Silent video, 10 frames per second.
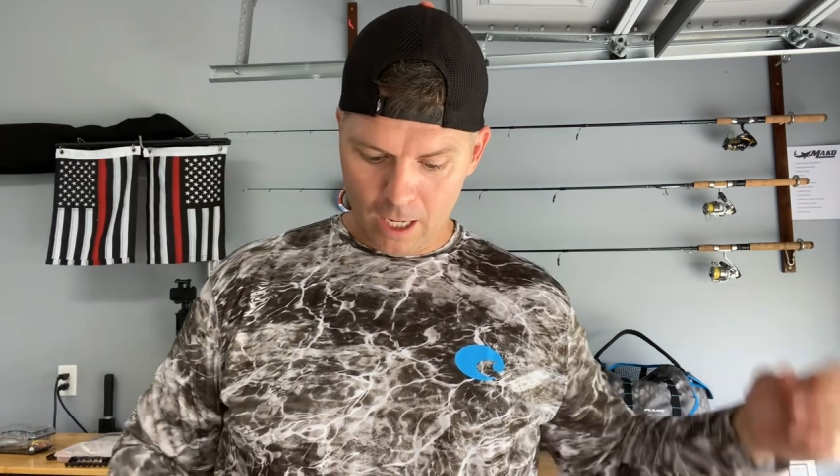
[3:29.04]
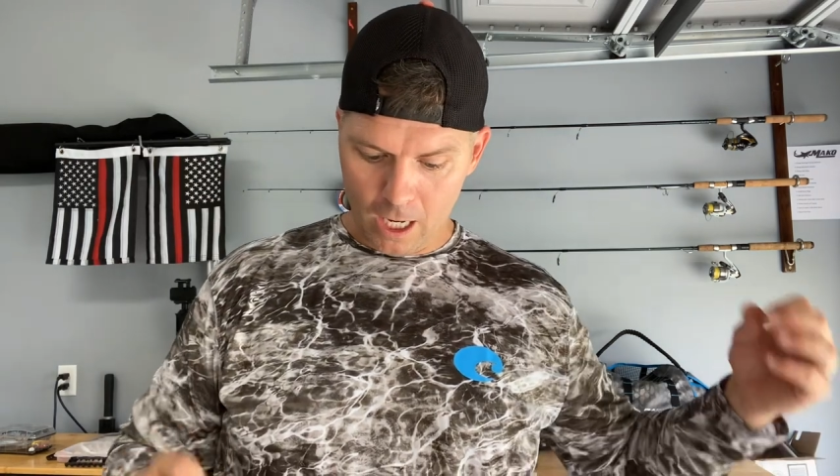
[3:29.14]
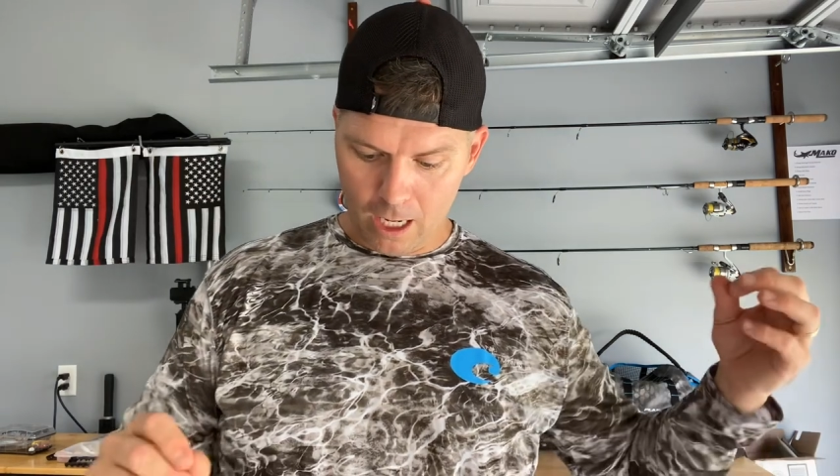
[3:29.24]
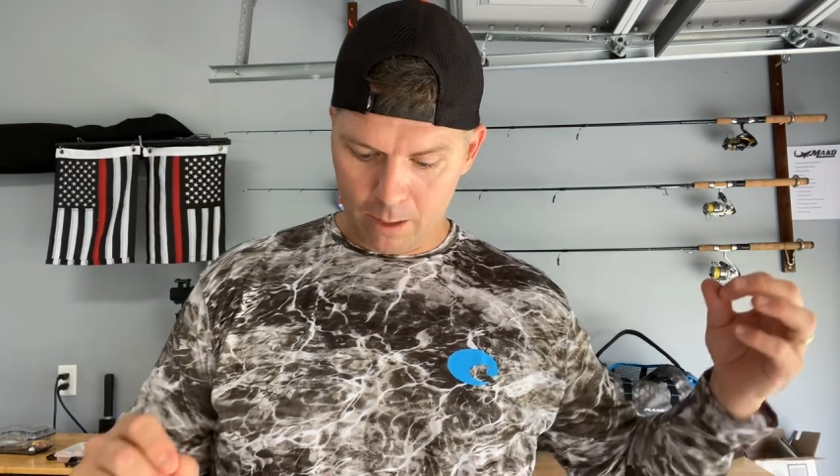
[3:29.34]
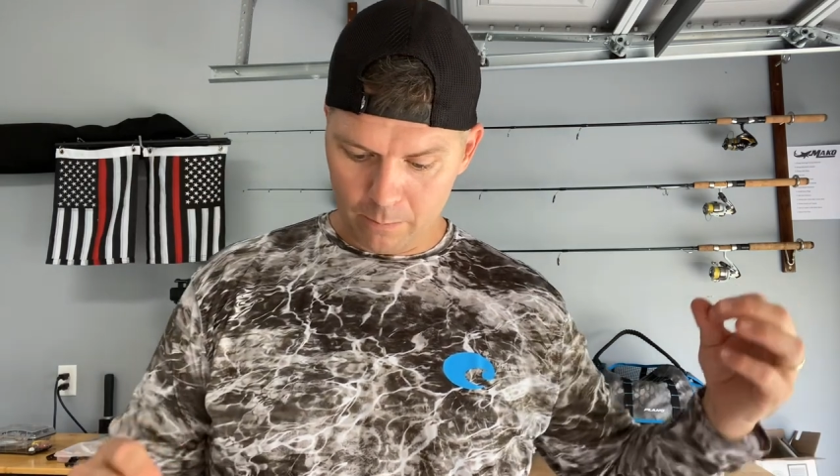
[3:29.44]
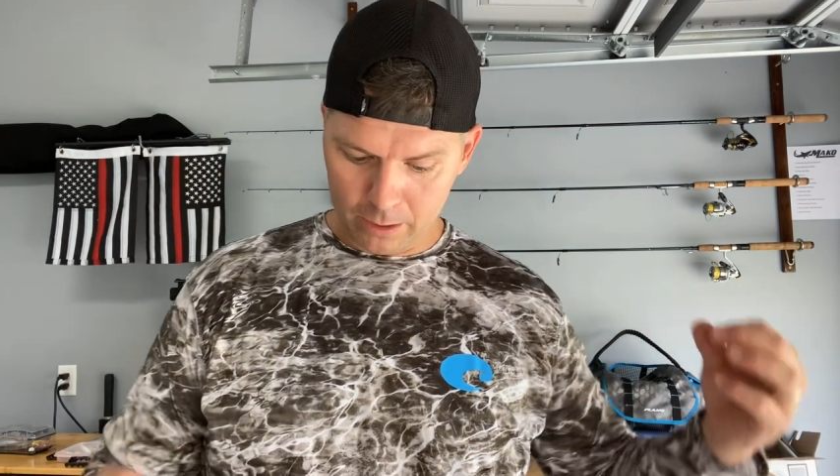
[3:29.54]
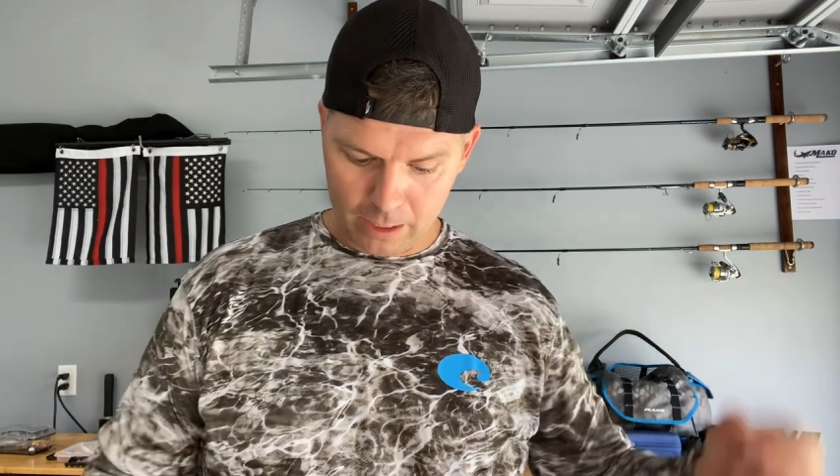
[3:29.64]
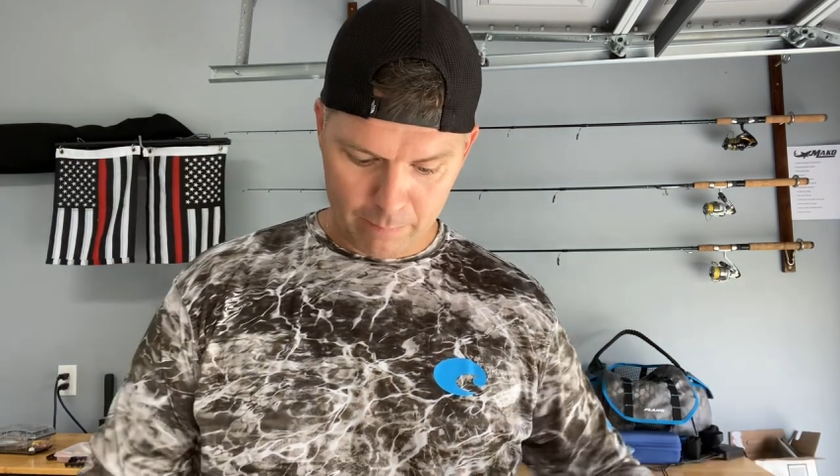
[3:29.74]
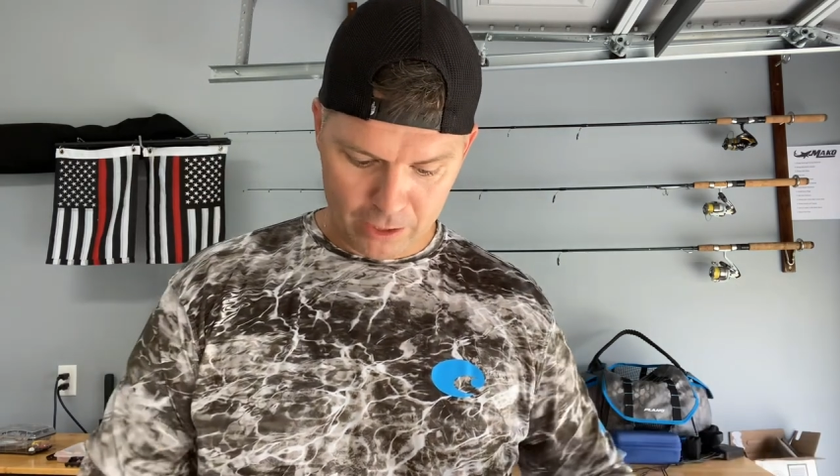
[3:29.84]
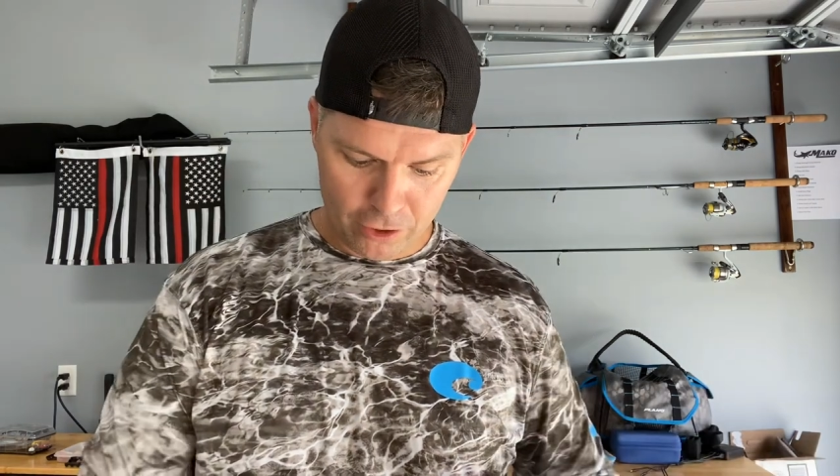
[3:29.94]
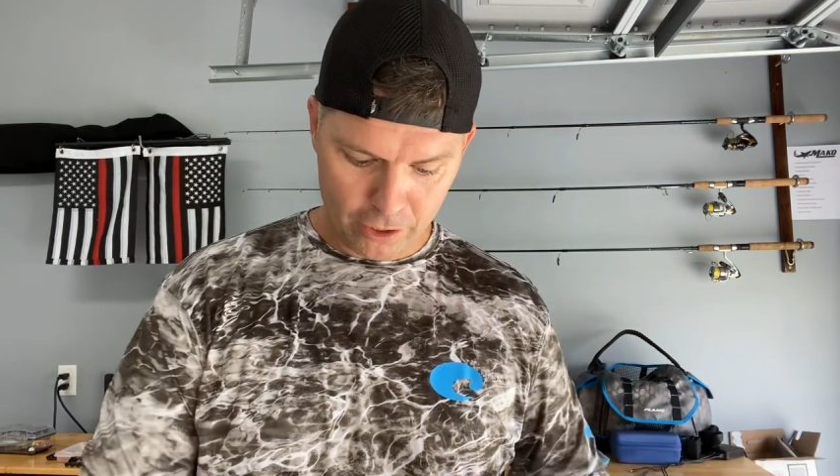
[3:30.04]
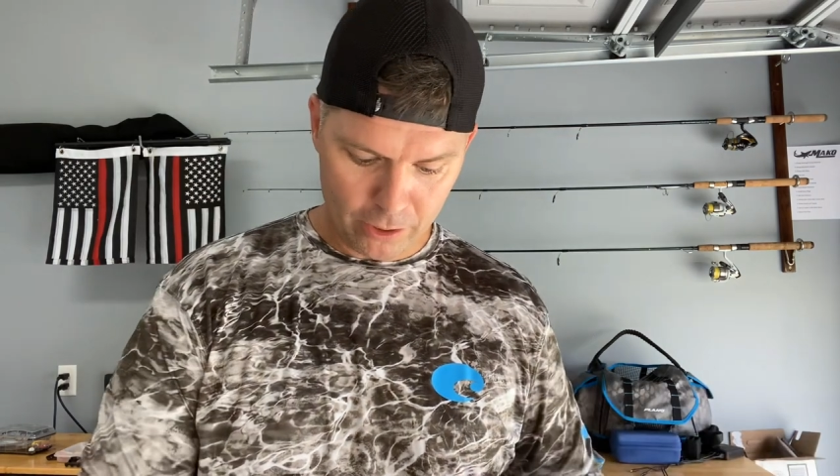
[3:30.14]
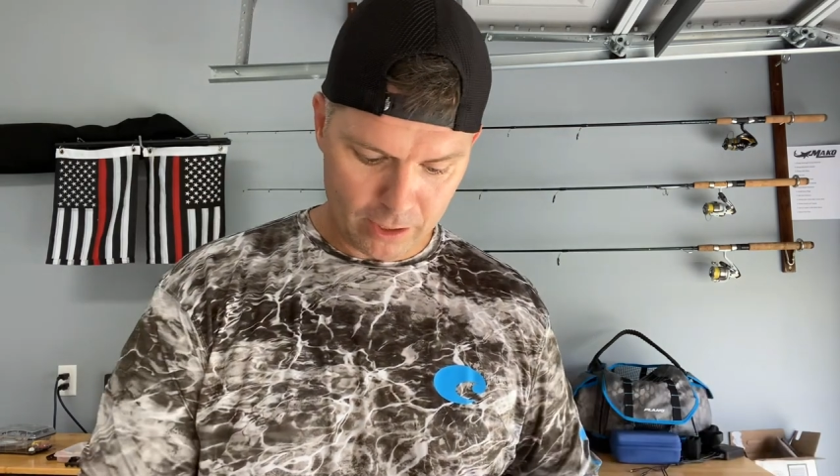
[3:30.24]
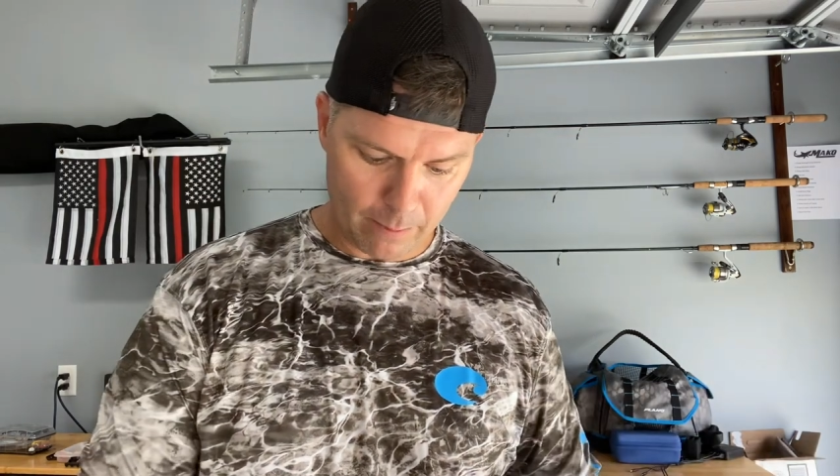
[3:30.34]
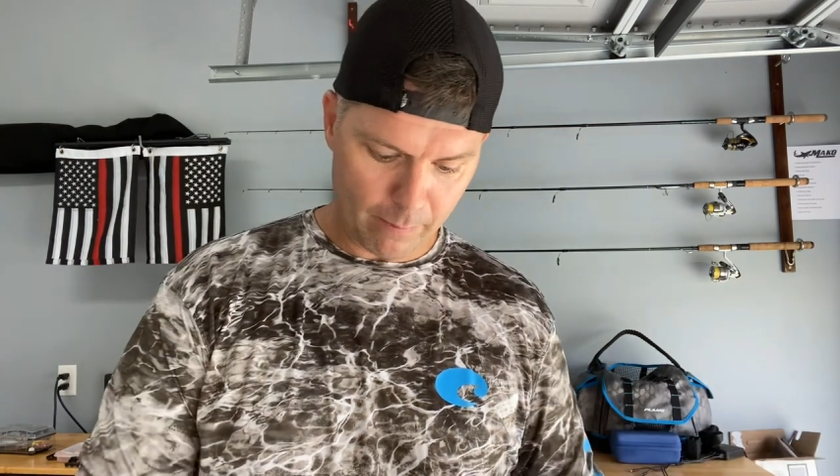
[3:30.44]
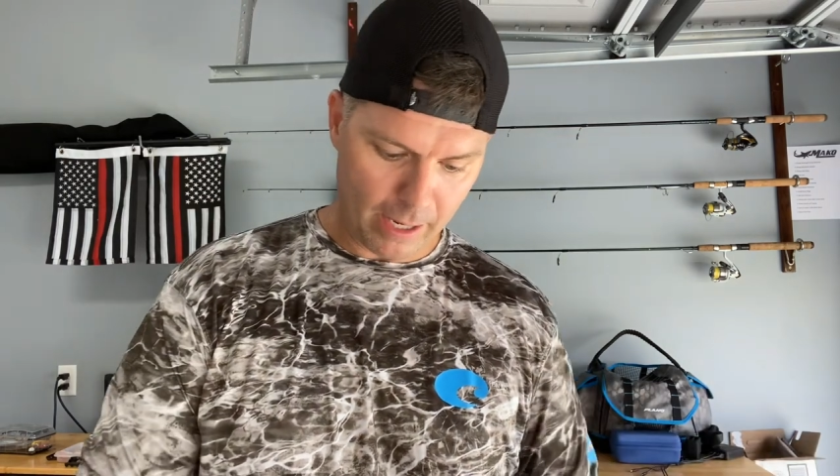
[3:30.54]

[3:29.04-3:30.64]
Let me show you some